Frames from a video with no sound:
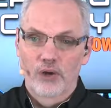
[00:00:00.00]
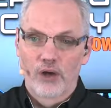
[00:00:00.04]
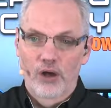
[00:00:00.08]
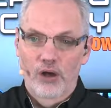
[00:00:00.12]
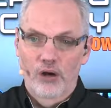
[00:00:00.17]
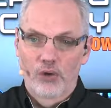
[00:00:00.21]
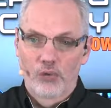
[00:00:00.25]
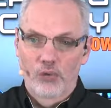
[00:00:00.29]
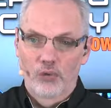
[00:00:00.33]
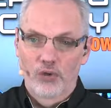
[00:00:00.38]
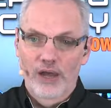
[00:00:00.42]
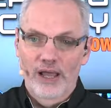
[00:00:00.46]

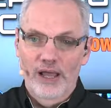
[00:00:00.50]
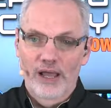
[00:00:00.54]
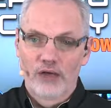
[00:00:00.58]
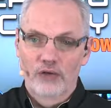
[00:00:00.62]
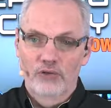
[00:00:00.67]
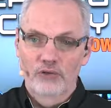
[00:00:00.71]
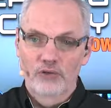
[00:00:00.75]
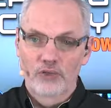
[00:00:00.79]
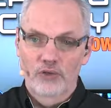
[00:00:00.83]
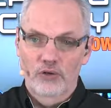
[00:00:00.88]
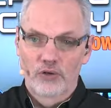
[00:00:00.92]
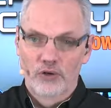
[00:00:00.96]

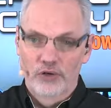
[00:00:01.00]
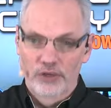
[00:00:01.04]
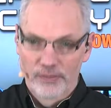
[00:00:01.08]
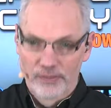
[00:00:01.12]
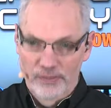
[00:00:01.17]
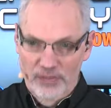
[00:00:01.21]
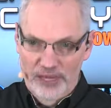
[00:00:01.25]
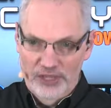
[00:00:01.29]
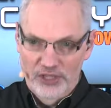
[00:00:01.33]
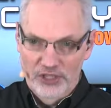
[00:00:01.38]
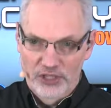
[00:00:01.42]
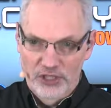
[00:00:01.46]
around
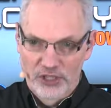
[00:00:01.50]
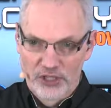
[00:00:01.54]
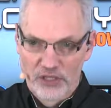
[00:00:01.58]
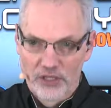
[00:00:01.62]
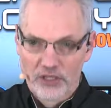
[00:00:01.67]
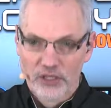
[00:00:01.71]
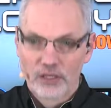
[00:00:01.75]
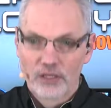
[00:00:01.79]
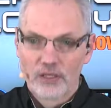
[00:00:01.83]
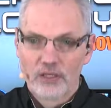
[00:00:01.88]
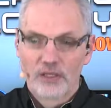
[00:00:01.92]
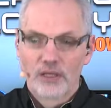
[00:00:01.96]
automation
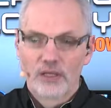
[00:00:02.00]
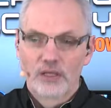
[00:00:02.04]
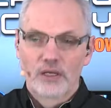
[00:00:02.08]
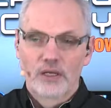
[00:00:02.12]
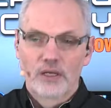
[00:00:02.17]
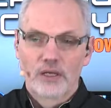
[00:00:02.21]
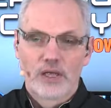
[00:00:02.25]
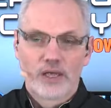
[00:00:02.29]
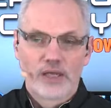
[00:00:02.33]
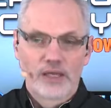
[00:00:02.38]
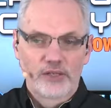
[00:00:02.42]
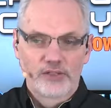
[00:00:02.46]

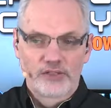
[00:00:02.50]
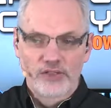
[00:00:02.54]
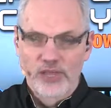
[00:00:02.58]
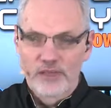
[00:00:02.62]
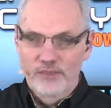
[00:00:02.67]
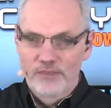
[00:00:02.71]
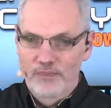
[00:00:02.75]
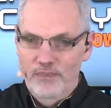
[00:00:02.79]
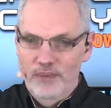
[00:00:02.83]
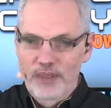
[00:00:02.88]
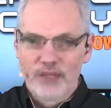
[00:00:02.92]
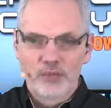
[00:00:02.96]
is a
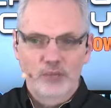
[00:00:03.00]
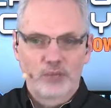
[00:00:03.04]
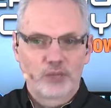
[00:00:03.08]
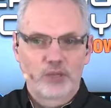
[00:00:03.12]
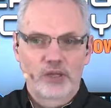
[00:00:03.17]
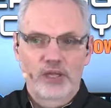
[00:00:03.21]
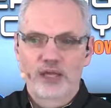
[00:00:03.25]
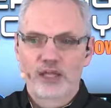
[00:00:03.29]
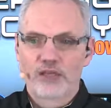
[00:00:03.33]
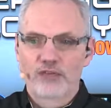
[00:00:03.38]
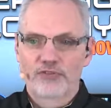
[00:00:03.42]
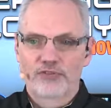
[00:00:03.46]
big
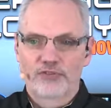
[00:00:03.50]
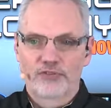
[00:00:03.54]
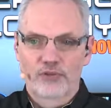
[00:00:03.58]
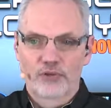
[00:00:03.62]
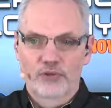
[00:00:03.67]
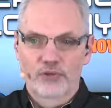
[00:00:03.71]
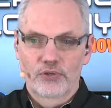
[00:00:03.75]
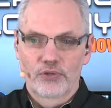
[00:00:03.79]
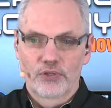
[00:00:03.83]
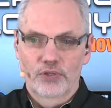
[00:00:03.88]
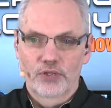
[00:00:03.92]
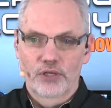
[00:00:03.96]
play
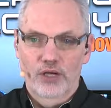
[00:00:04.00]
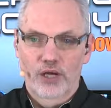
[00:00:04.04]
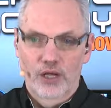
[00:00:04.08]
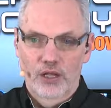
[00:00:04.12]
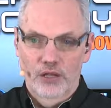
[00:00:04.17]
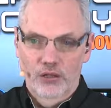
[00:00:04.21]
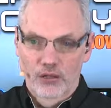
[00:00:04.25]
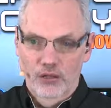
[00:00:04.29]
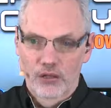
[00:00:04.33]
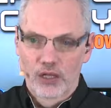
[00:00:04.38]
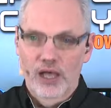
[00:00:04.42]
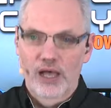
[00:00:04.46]
for a
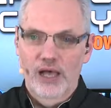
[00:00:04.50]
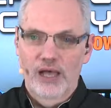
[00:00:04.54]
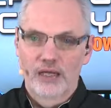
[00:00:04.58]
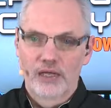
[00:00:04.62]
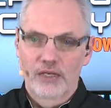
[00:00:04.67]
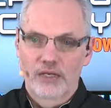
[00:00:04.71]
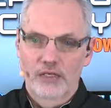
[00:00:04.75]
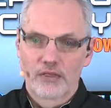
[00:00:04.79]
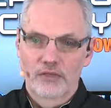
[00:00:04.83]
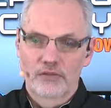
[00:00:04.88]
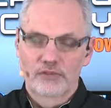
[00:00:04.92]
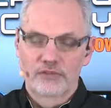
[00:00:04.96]
lot
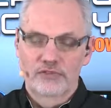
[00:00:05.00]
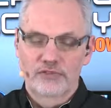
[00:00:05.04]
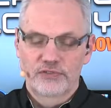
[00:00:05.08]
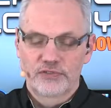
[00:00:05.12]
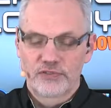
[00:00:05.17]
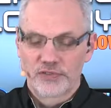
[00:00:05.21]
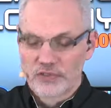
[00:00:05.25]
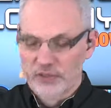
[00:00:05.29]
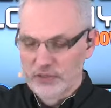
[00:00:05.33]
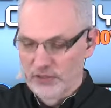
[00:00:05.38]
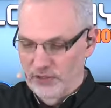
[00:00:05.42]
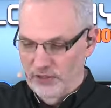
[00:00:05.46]
of
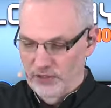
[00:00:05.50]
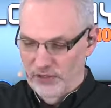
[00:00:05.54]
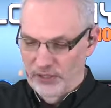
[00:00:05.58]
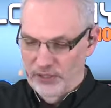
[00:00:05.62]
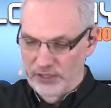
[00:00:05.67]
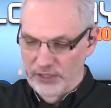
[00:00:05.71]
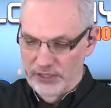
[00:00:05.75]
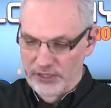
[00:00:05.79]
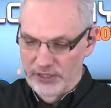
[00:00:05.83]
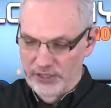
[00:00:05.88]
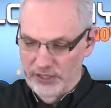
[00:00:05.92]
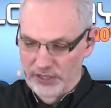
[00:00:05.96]

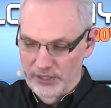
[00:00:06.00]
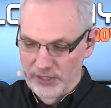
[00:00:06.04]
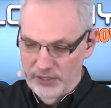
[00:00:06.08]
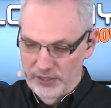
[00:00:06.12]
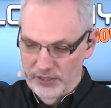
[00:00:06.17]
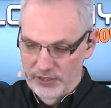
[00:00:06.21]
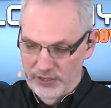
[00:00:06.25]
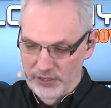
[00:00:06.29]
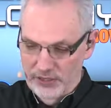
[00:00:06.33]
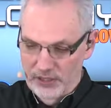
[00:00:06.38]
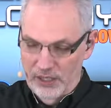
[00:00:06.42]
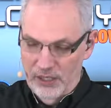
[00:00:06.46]
the
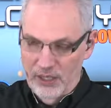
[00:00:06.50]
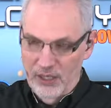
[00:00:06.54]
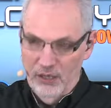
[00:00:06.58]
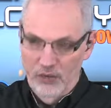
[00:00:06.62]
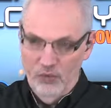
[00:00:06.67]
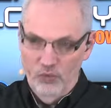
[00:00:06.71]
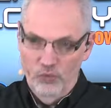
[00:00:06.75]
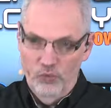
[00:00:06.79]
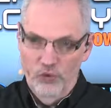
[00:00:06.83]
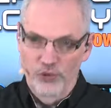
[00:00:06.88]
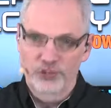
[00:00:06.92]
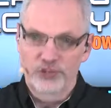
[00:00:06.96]

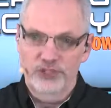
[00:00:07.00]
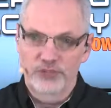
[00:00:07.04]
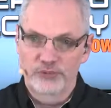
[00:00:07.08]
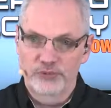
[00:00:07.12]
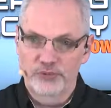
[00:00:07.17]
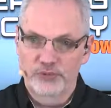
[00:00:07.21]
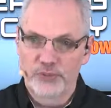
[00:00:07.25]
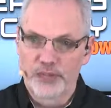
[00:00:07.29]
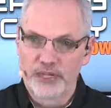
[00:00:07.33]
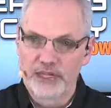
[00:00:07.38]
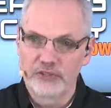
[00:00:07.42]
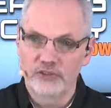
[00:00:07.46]
worship
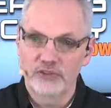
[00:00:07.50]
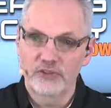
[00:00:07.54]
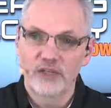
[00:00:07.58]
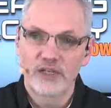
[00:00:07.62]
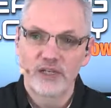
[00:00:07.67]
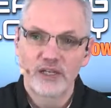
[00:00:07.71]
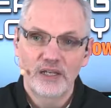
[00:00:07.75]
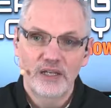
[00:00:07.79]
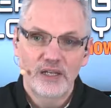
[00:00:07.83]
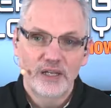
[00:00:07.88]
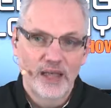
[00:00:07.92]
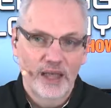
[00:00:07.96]
space,
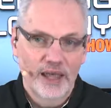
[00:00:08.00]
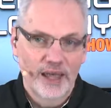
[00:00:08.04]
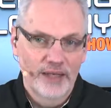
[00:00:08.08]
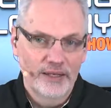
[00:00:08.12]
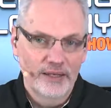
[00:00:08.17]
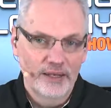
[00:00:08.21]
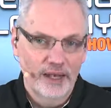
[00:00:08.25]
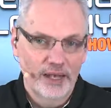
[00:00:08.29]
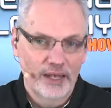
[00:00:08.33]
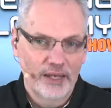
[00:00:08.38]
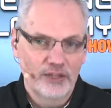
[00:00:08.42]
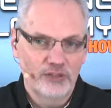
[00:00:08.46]

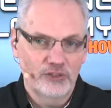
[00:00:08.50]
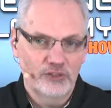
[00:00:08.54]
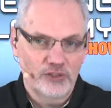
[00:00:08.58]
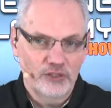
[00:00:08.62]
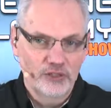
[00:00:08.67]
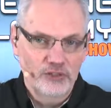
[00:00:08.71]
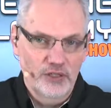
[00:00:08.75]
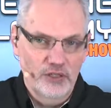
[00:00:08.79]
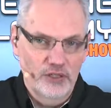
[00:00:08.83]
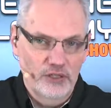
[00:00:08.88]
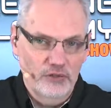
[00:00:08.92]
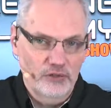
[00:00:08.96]
and it's
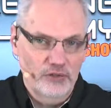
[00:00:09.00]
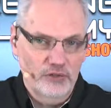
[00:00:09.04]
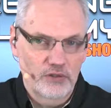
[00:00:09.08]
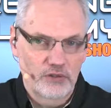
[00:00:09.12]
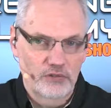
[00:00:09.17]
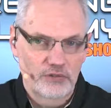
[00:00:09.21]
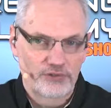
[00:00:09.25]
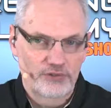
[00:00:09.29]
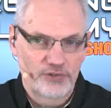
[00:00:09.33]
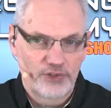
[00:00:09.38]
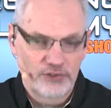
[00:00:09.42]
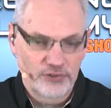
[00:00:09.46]
two things.
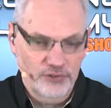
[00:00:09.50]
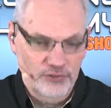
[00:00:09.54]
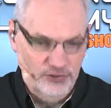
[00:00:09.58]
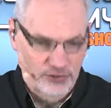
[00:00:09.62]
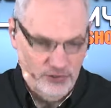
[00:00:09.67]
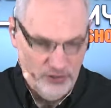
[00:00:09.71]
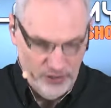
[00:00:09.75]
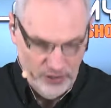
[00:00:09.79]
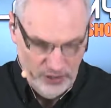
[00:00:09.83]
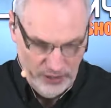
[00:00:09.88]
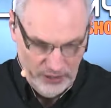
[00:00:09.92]
First,